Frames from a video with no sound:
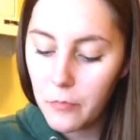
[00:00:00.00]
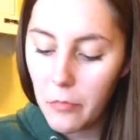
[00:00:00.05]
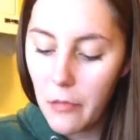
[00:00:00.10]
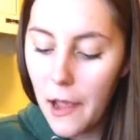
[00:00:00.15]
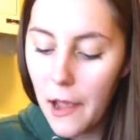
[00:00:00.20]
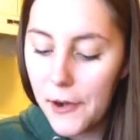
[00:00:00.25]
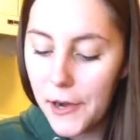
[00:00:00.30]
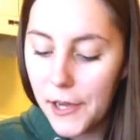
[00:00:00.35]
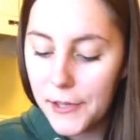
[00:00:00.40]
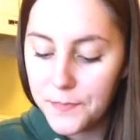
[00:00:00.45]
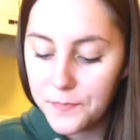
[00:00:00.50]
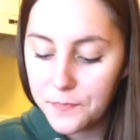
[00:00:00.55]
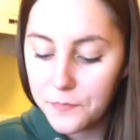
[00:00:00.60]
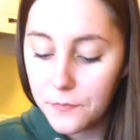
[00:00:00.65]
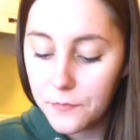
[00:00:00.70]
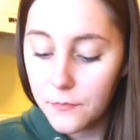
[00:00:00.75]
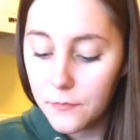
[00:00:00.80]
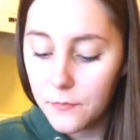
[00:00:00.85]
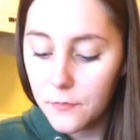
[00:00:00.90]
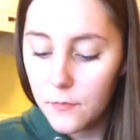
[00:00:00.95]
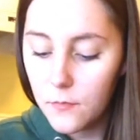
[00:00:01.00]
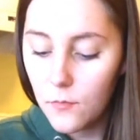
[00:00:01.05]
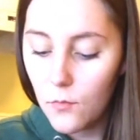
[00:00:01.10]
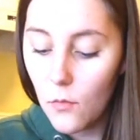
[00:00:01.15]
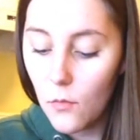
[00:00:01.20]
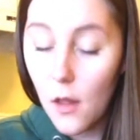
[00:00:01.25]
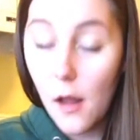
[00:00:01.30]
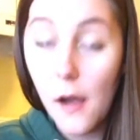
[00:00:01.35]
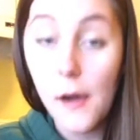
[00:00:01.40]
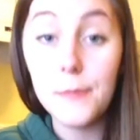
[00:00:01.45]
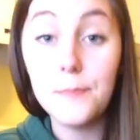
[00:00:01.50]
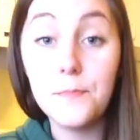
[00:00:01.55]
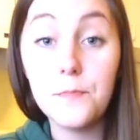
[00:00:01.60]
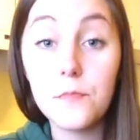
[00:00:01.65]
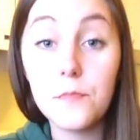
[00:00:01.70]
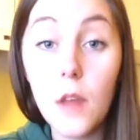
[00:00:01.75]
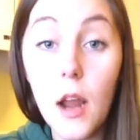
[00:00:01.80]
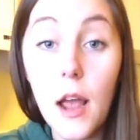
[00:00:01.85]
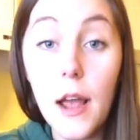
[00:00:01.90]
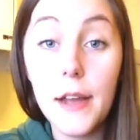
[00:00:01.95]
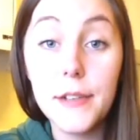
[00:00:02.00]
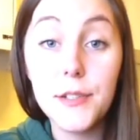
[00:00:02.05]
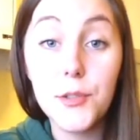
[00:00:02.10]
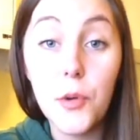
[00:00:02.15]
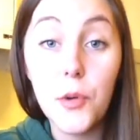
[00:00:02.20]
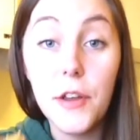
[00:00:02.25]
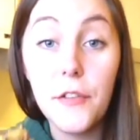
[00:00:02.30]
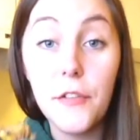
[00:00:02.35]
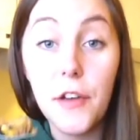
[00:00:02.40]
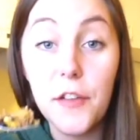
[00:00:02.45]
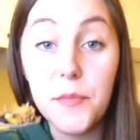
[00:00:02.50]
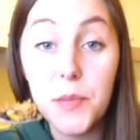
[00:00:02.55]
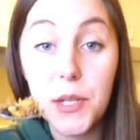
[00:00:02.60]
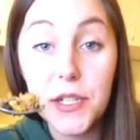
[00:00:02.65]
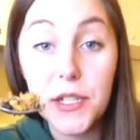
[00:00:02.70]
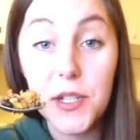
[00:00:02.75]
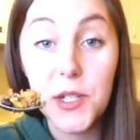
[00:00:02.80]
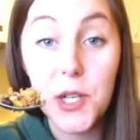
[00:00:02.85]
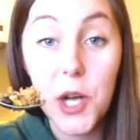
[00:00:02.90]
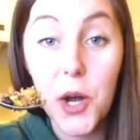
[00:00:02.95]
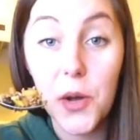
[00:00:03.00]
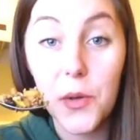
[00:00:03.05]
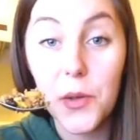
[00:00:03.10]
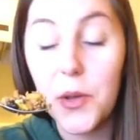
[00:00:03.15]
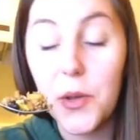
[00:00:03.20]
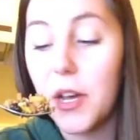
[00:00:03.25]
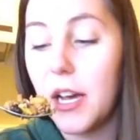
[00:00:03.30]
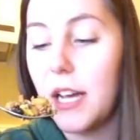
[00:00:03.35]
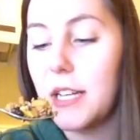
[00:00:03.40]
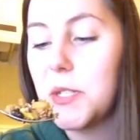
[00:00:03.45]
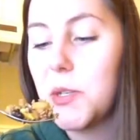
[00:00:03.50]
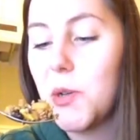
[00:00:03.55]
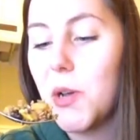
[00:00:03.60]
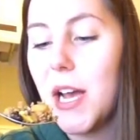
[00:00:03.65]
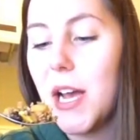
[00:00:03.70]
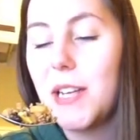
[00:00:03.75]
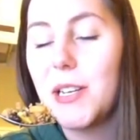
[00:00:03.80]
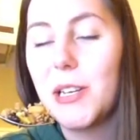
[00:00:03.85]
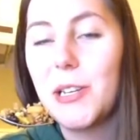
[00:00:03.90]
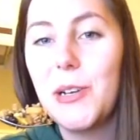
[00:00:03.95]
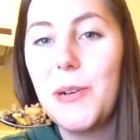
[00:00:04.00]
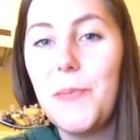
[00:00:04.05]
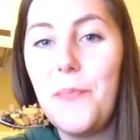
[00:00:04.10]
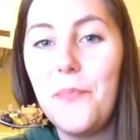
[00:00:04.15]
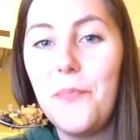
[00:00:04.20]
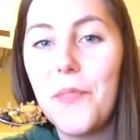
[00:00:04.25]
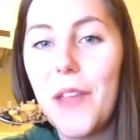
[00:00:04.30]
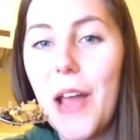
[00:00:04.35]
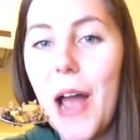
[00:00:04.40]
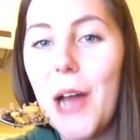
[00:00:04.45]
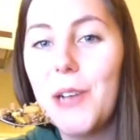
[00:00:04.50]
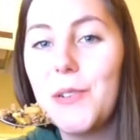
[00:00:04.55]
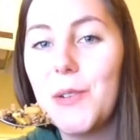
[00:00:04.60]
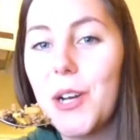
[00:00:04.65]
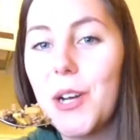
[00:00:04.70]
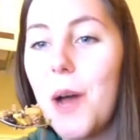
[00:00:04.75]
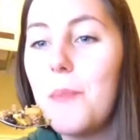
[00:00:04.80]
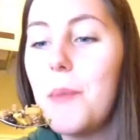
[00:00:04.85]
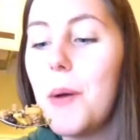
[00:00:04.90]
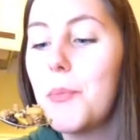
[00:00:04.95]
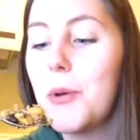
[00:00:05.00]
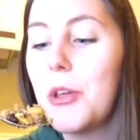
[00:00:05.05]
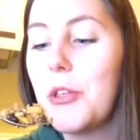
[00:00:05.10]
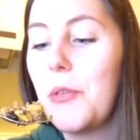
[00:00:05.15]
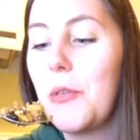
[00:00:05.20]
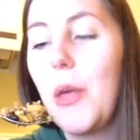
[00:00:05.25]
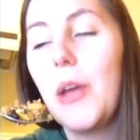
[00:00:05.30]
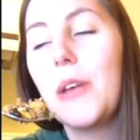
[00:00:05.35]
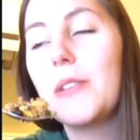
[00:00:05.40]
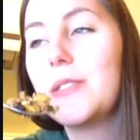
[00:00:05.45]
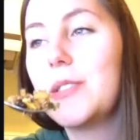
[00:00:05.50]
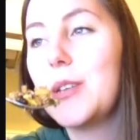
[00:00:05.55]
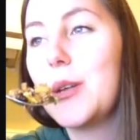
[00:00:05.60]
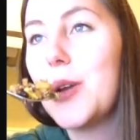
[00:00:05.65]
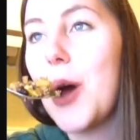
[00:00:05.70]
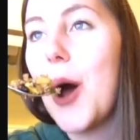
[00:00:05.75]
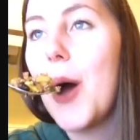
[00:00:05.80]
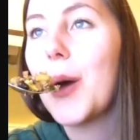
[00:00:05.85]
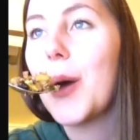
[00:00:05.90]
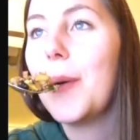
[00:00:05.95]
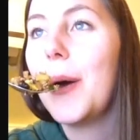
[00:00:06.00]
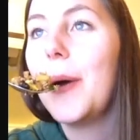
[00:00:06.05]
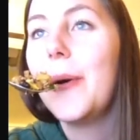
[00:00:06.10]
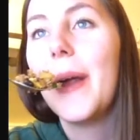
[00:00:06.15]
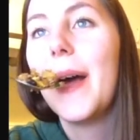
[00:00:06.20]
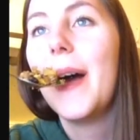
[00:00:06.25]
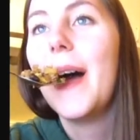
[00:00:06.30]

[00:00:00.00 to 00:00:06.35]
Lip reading: I don't know. I had 25 minutes to talk with you guys, so I had to come up with things to talk about.